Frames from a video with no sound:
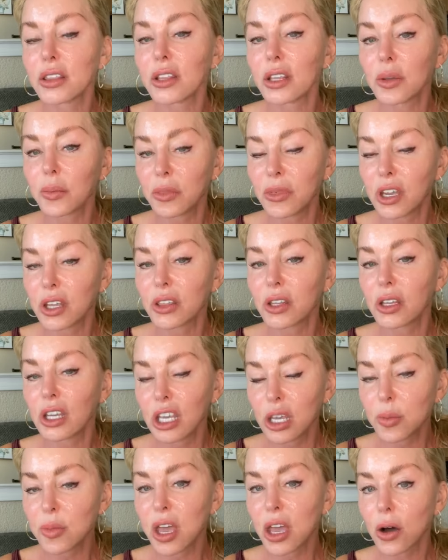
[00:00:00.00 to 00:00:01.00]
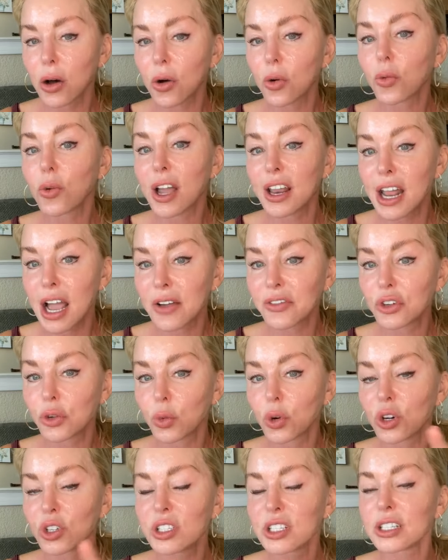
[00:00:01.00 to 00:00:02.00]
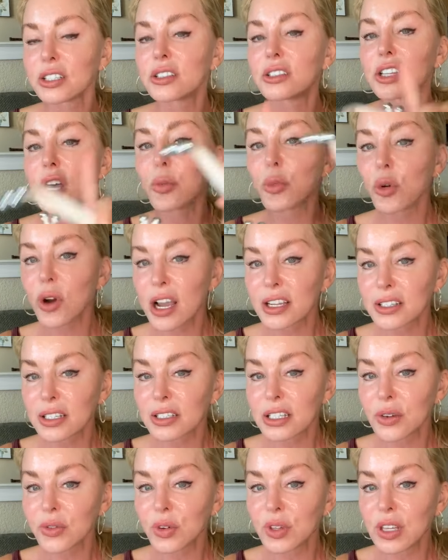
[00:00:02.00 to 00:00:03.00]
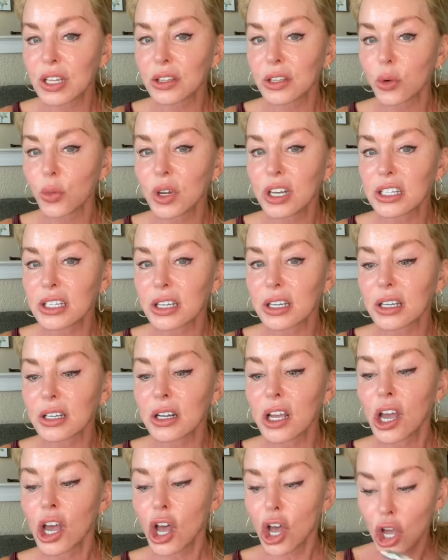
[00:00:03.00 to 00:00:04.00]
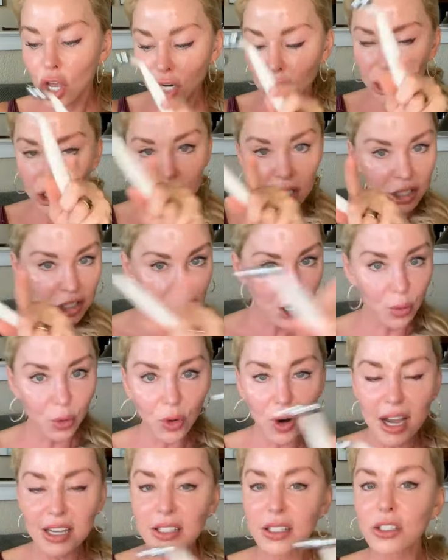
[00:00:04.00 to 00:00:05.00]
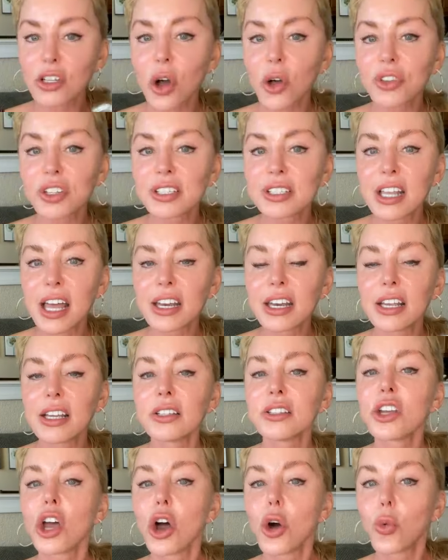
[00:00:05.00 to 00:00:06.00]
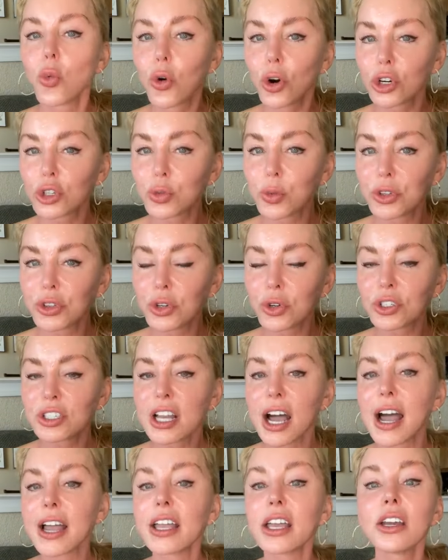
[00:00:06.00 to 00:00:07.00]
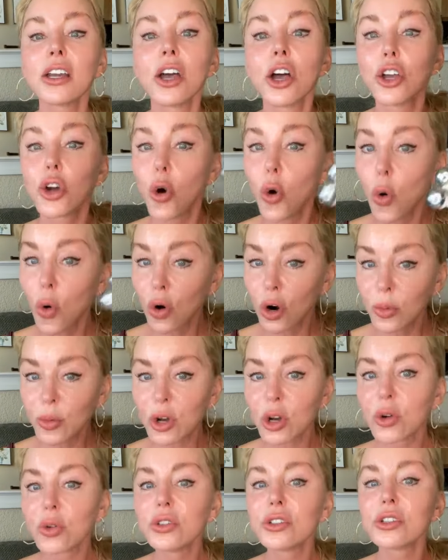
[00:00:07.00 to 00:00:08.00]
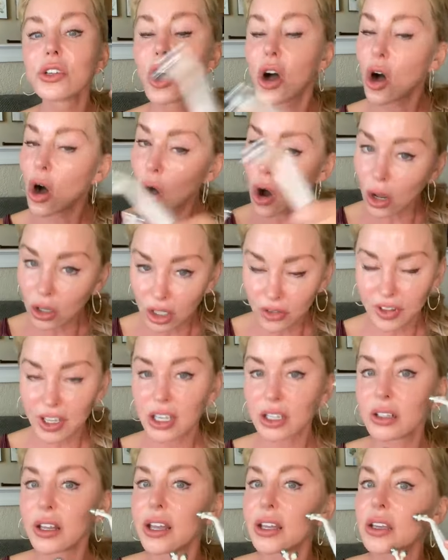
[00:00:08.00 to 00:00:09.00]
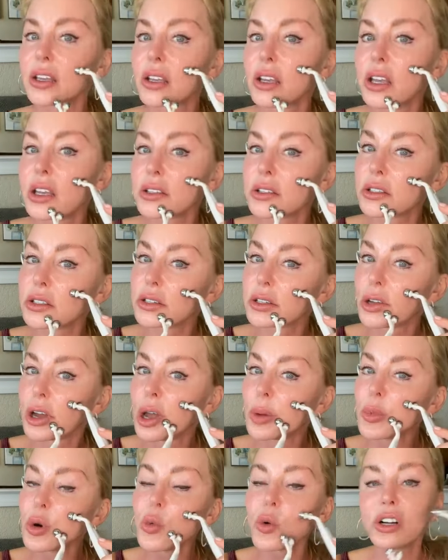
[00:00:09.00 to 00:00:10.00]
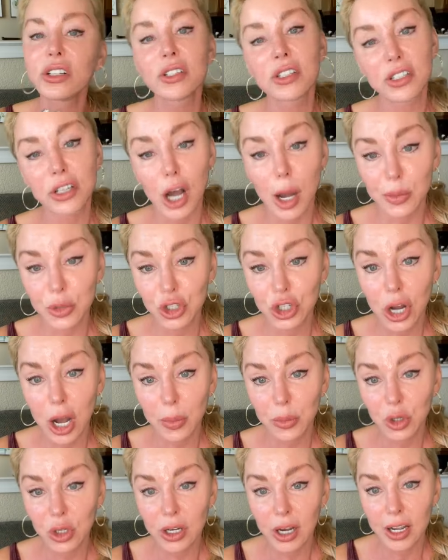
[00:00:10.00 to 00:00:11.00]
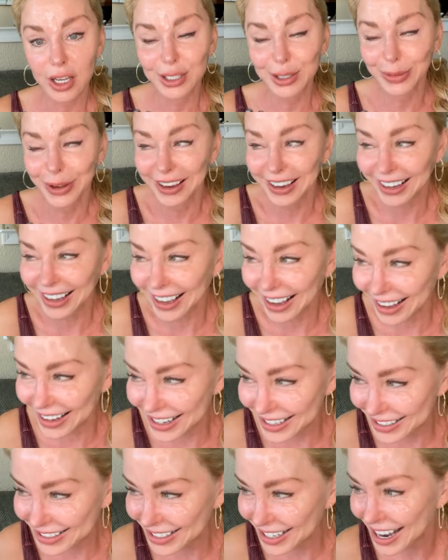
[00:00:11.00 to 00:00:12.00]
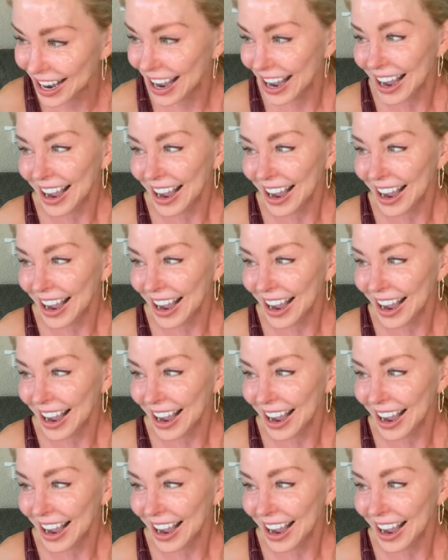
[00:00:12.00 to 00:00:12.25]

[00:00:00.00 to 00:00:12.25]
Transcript: in the in the email right afterwards that summarizes everything that we did, summarizes all the settings, works with your diet, hormones, all of it. Like it's, I'm a one stop shop, you guys, because